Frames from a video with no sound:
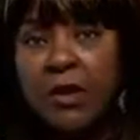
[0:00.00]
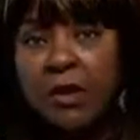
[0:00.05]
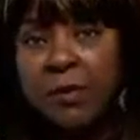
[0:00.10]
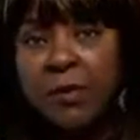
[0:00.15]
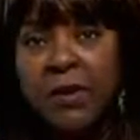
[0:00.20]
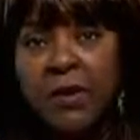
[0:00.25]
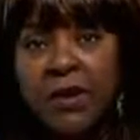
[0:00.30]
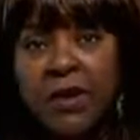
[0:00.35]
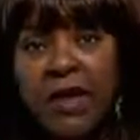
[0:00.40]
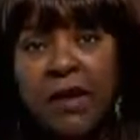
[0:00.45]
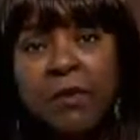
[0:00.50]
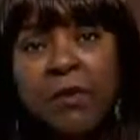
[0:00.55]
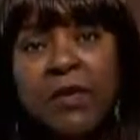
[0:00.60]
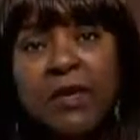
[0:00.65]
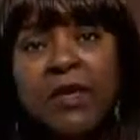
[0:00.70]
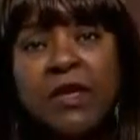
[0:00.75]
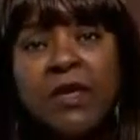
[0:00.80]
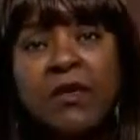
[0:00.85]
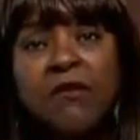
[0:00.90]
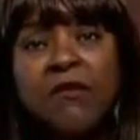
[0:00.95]
But let
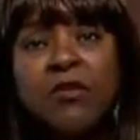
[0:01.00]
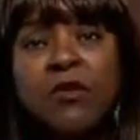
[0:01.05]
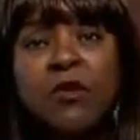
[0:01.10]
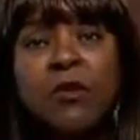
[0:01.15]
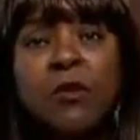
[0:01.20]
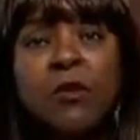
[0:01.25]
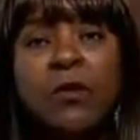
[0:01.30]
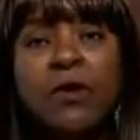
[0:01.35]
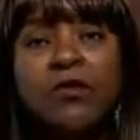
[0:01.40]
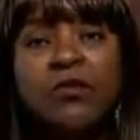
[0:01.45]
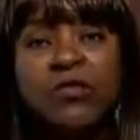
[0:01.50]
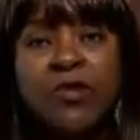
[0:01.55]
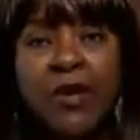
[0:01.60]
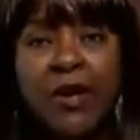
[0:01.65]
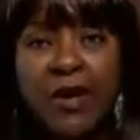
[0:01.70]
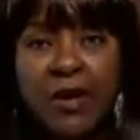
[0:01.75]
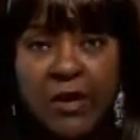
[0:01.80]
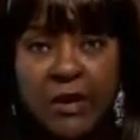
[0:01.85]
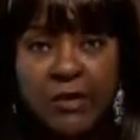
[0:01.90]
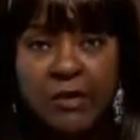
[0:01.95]
me give you a
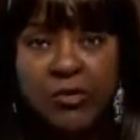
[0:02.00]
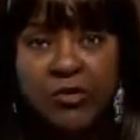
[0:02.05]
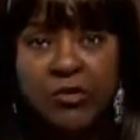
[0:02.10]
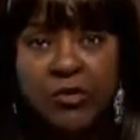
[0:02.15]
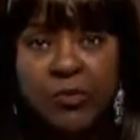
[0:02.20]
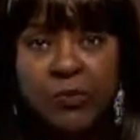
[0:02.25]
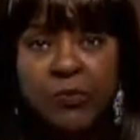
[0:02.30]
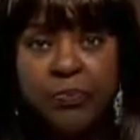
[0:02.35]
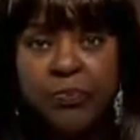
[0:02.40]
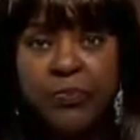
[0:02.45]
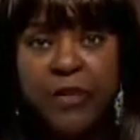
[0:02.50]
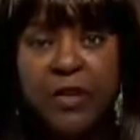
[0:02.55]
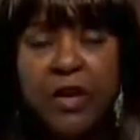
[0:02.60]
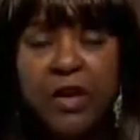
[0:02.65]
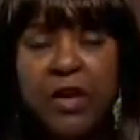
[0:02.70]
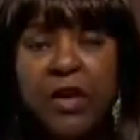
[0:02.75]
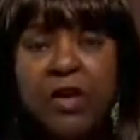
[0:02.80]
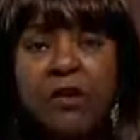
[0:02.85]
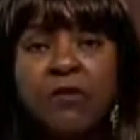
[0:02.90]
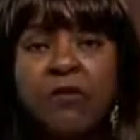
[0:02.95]
challenge.
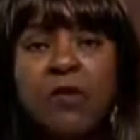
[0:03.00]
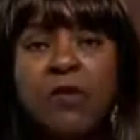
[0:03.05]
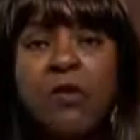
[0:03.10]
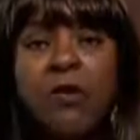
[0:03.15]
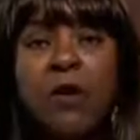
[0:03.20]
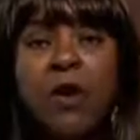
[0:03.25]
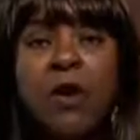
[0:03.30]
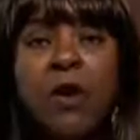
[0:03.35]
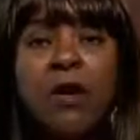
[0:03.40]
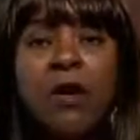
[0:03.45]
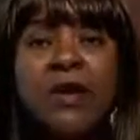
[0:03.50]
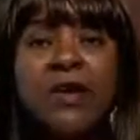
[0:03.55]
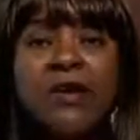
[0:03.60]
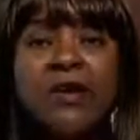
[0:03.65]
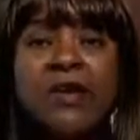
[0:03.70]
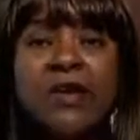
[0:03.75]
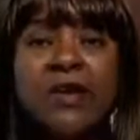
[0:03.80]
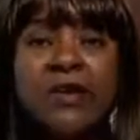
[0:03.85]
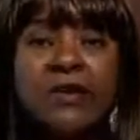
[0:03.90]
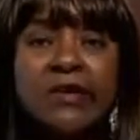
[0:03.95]
If you are
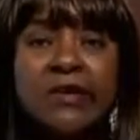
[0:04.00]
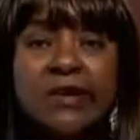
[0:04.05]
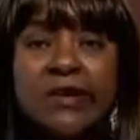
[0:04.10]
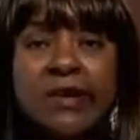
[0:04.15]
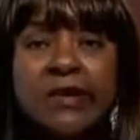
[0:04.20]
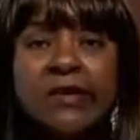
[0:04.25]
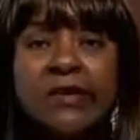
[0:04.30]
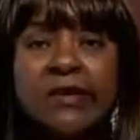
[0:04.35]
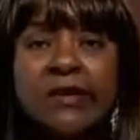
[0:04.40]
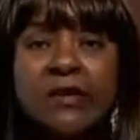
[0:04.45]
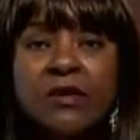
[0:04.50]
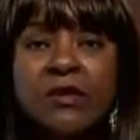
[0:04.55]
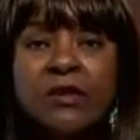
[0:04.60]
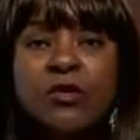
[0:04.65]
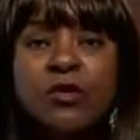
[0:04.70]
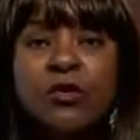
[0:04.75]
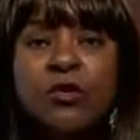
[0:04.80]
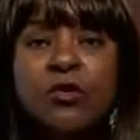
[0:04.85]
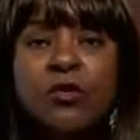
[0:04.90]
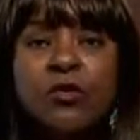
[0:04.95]
addicted
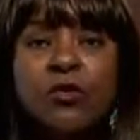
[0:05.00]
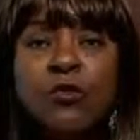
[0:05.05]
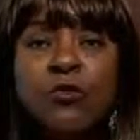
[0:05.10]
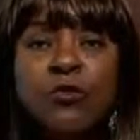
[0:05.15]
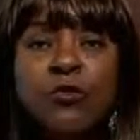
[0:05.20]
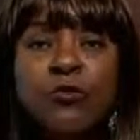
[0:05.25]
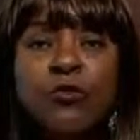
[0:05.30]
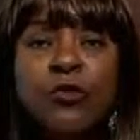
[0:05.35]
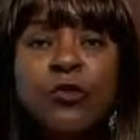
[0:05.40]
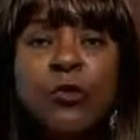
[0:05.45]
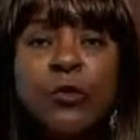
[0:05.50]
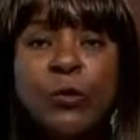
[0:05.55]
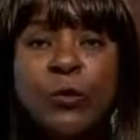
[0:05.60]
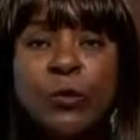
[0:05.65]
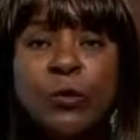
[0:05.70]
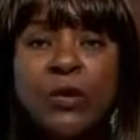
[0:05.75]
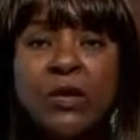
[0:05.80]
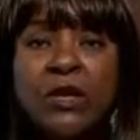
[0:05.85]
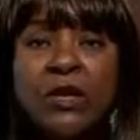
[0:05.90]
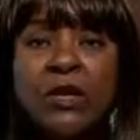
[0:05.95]
to
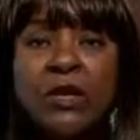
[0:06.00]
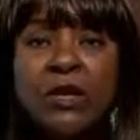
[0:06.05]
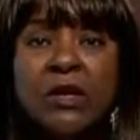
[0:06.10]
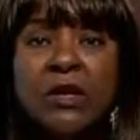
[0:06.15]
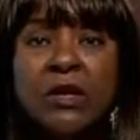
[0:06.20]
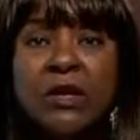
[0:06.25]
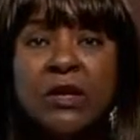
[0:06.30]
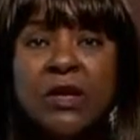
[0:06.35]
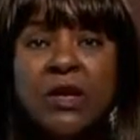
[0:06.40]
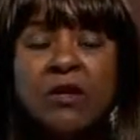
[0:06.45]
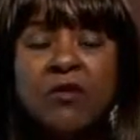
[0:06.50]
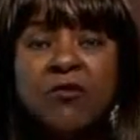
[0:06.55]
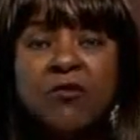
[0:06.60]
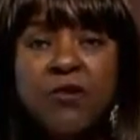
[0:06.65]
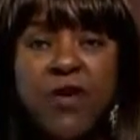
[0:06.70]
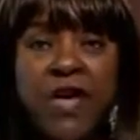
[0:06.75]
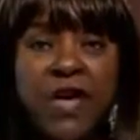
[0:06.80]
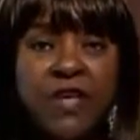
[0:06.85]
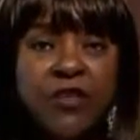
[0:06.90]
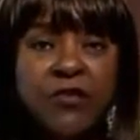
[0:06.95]
food,
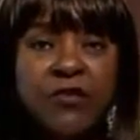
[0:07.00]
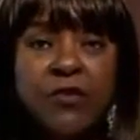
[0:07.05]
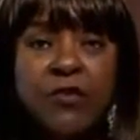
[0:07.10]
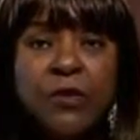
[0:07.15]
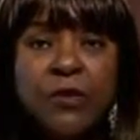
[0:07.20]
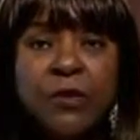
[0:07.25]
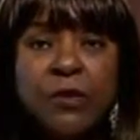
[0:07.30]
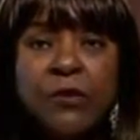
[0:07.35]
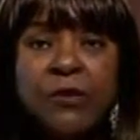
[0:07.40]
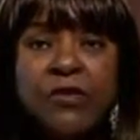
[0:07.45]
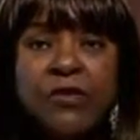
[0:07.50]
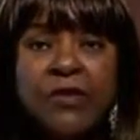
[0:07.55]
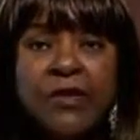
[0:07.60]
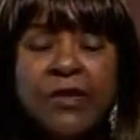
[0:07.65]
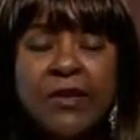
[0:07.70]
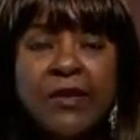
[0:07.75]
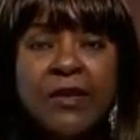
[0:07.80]
fast foods,